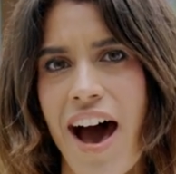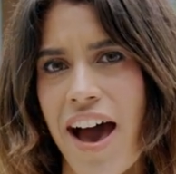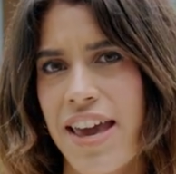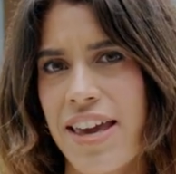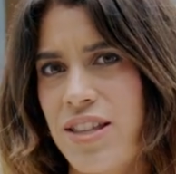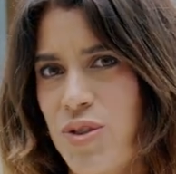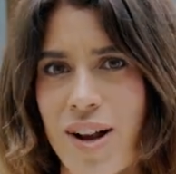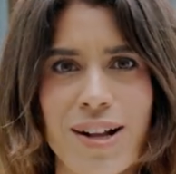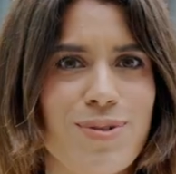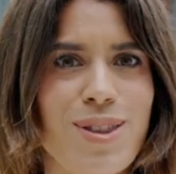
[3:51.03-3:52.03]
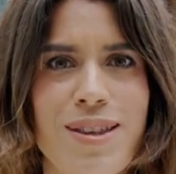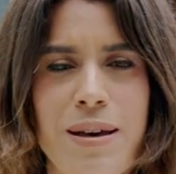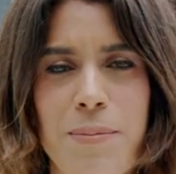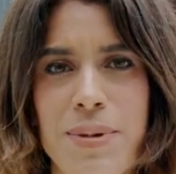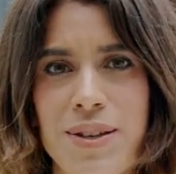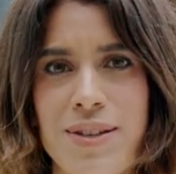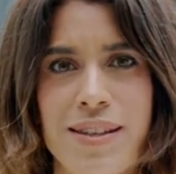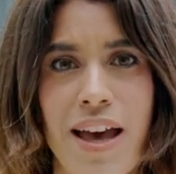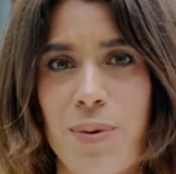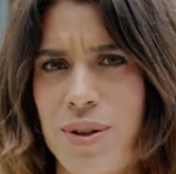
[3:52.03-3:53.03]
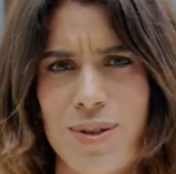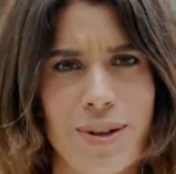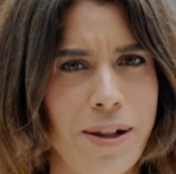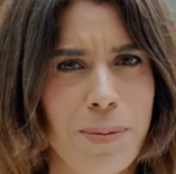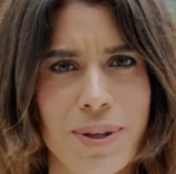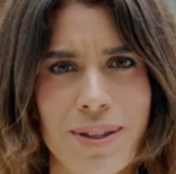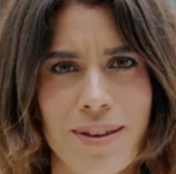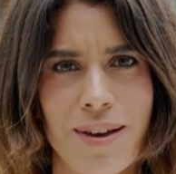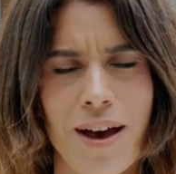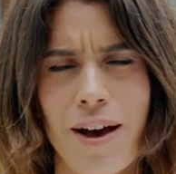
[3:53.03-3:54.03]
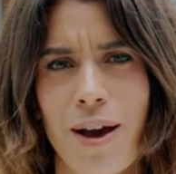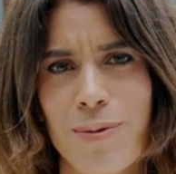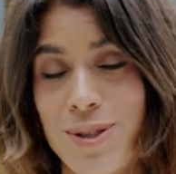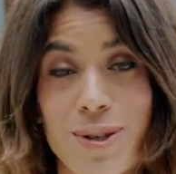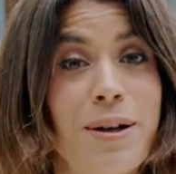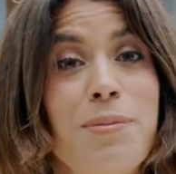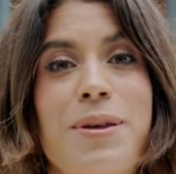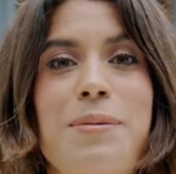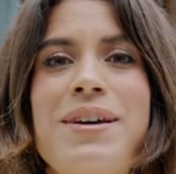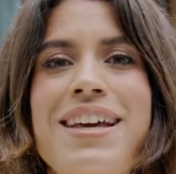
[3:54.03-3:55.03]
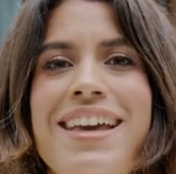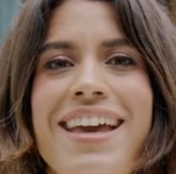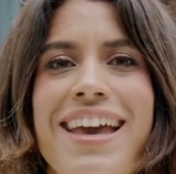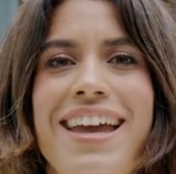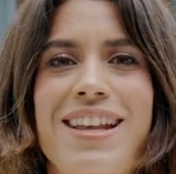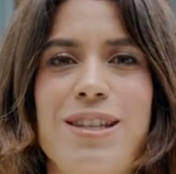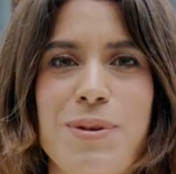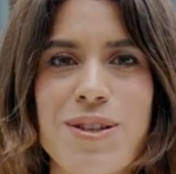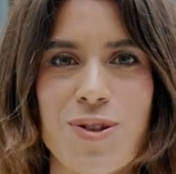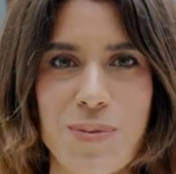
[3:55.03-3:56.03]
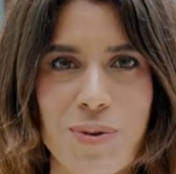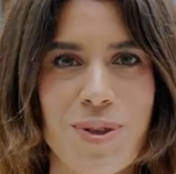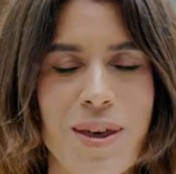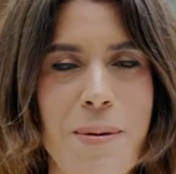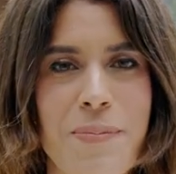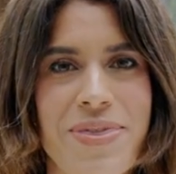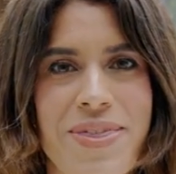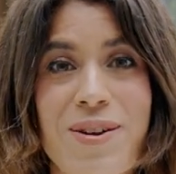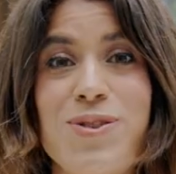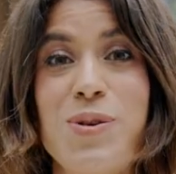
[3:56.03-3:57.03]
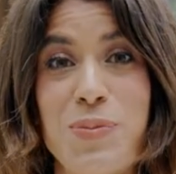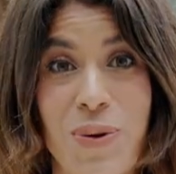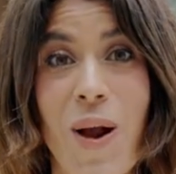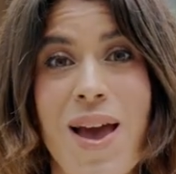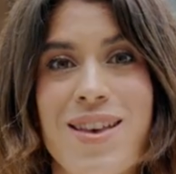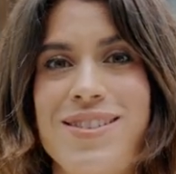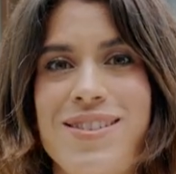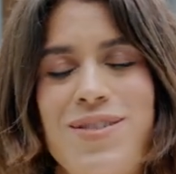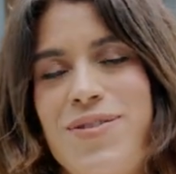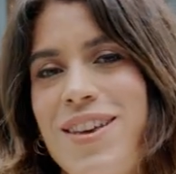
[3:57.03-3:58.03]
I interact with them because I want to help you, uh, I want to help them, and I speak German with them, they're surprised, their